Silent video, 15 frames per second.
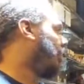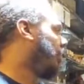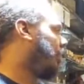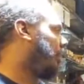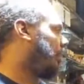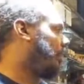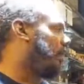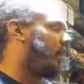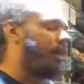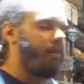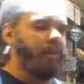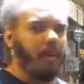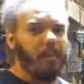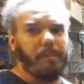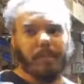
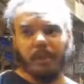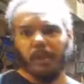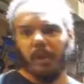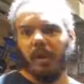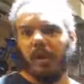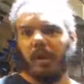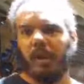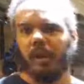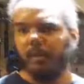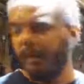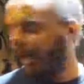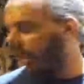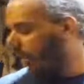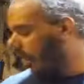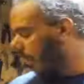I've got to pull another
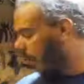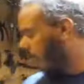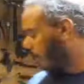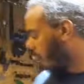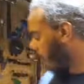bike down and